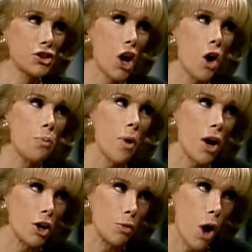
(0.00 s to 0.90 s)
soap
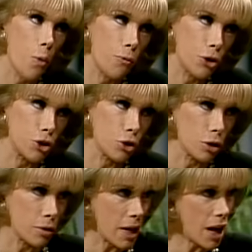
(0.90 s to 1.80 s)
on a rope for
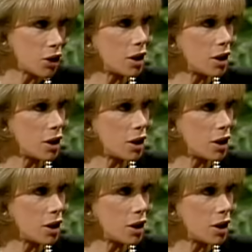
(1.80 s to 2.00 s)
jewelry. Soap